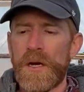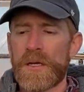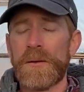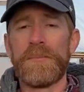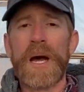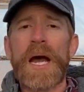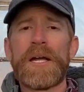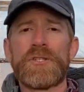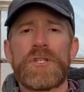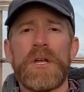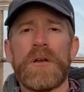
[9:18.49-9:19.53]
combined
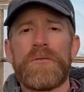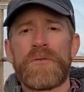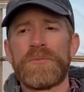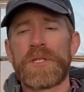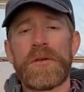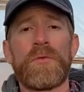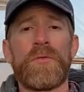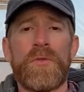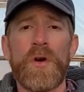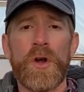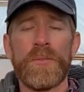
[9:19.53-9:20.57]
share from several
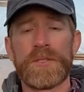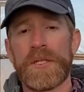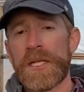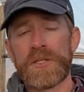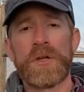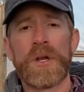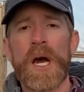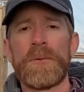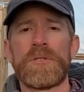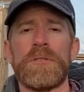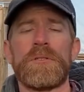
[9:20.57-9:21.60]
farms, and that's a good
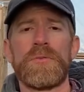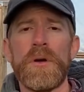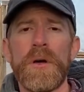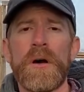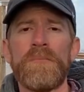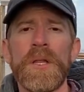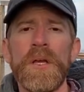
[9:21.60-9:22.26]
option as well.